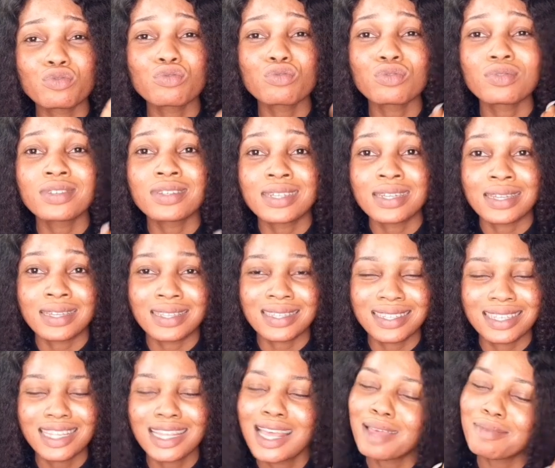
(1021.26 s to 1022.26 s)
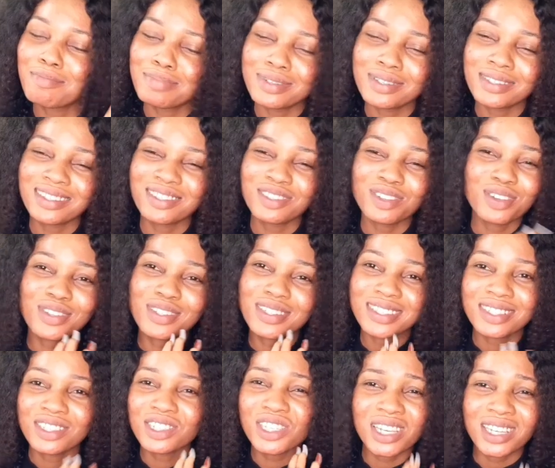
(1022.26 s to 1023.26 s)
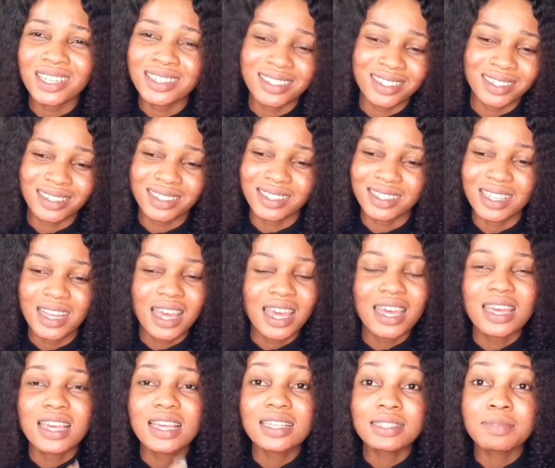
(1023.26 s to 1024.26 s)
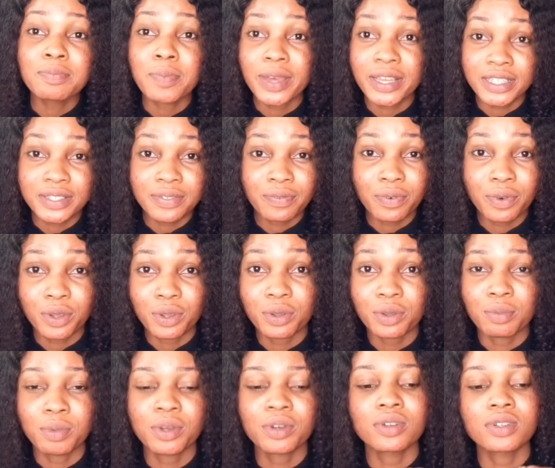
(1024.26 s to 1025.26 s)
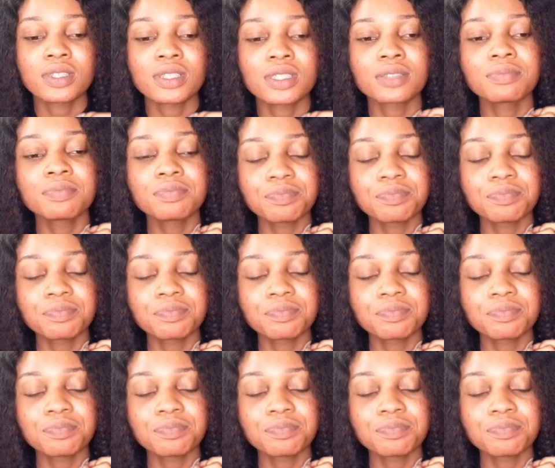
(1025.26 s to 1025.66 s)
2 days. Please just change it. It's best for you, because